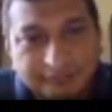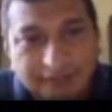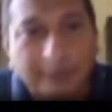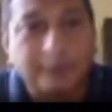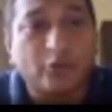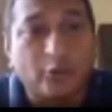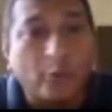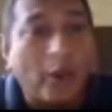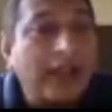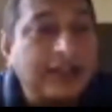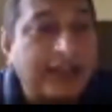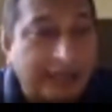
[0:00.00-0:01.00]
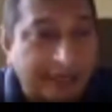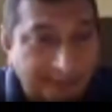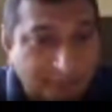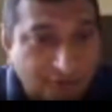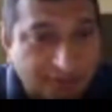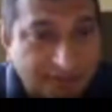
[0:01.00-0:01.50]
Up to 12
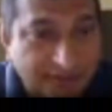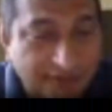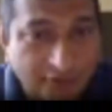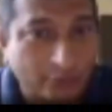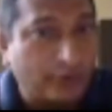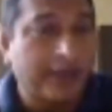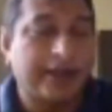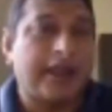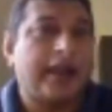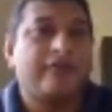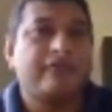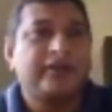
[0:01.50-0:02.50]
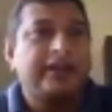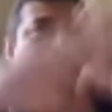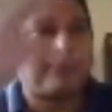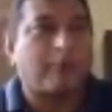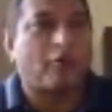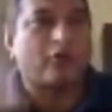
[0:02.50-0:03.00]
times. You can have a
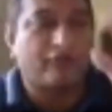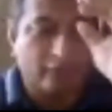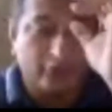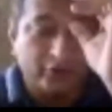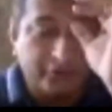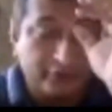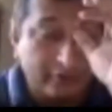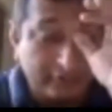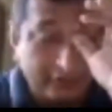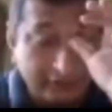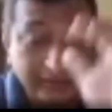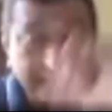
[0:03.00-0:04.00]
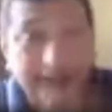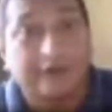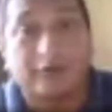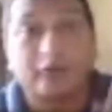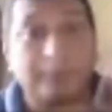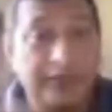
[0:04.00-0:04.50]
debt portfolio
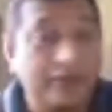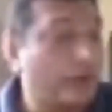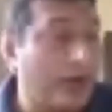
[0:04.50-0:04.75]
that could be